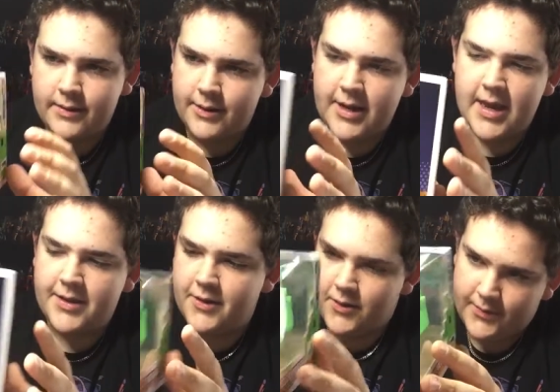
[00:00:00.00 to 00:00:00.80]
you
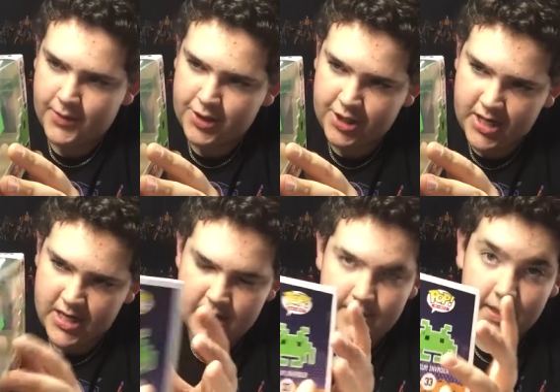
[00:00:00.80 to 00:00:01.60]
can't do the
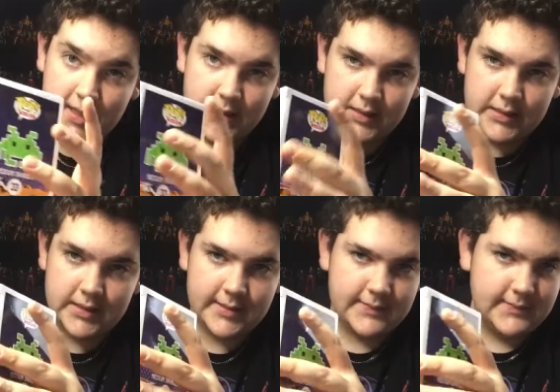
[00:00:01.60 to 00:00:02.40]
machine
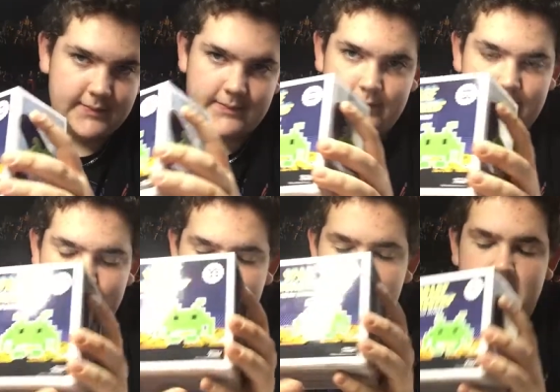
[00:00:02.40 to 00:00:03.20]
because
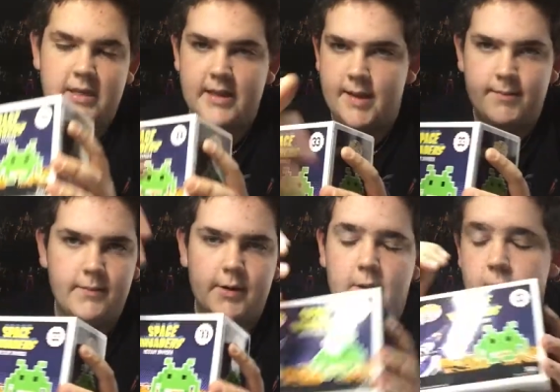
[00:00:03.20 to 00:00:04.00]
the thing that
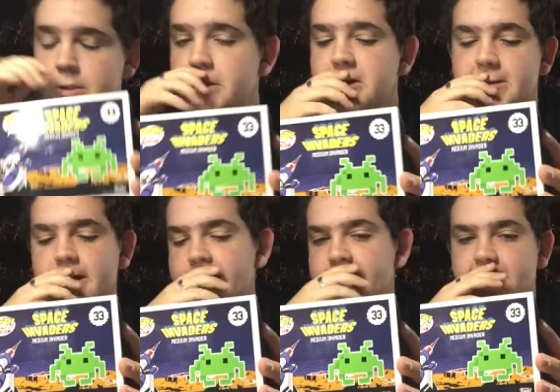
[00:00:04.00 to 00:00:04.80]
you know shoots
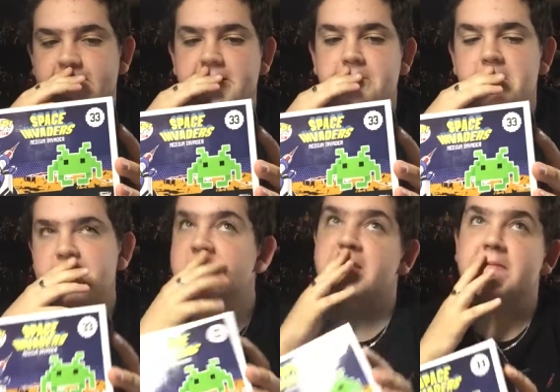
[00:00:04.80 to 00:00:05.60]
it, because
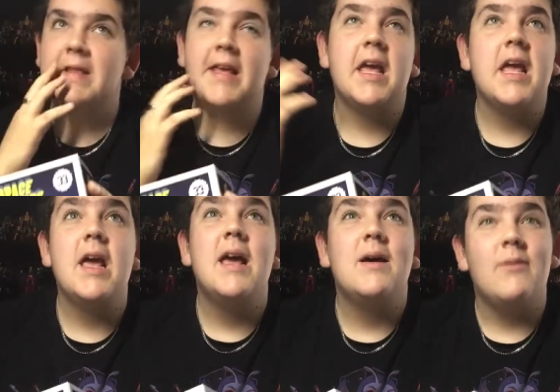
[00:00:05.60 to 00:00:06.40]
most of the like
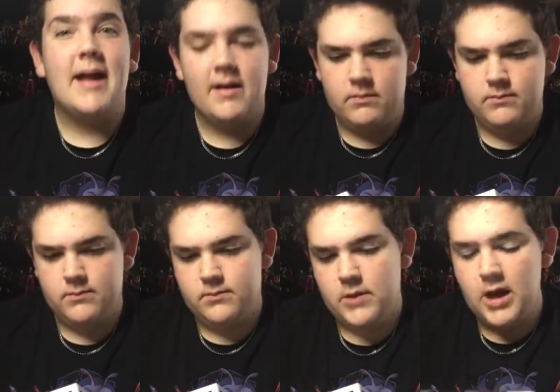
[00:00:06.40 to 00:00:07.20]
when I
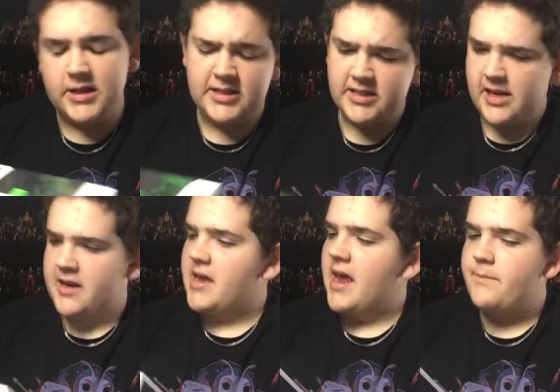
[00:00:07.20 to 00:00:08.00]
Oh, this is in
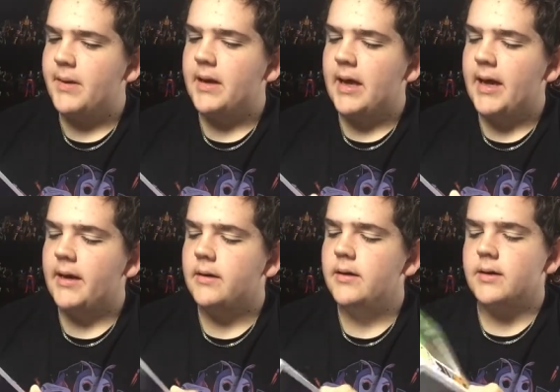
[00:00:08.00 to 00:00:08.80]
the 8-bit line.
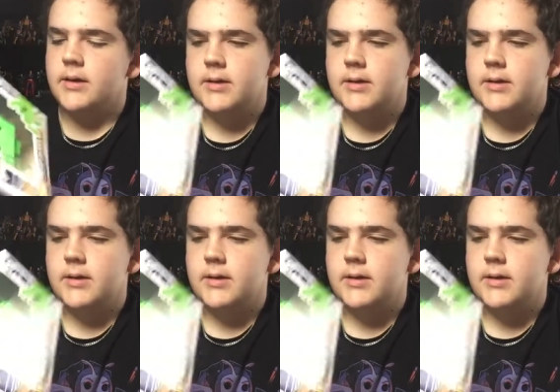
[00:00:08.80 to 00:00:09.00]
Huh.